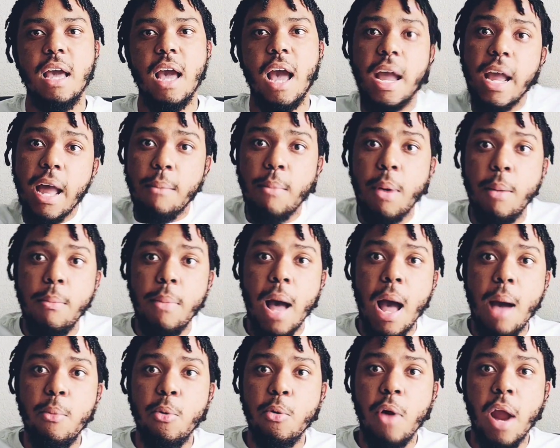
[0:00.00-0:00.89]
I got my
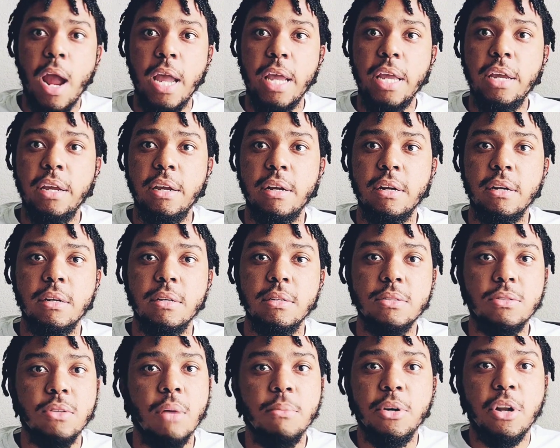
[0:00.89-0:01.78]
Bible right here,
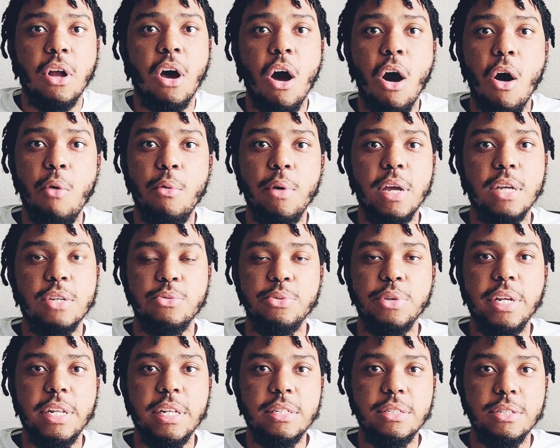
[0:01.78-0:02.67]
so I'm going to always
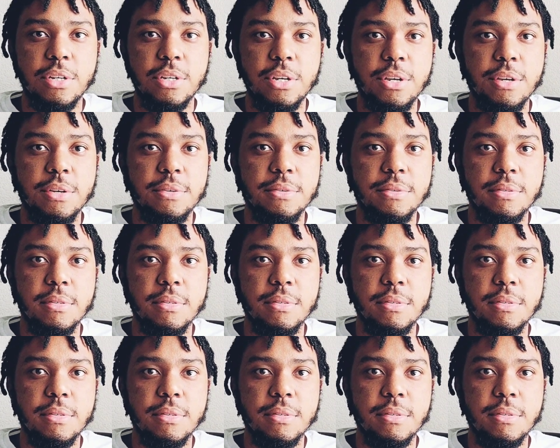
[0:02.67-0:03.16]
read it to you.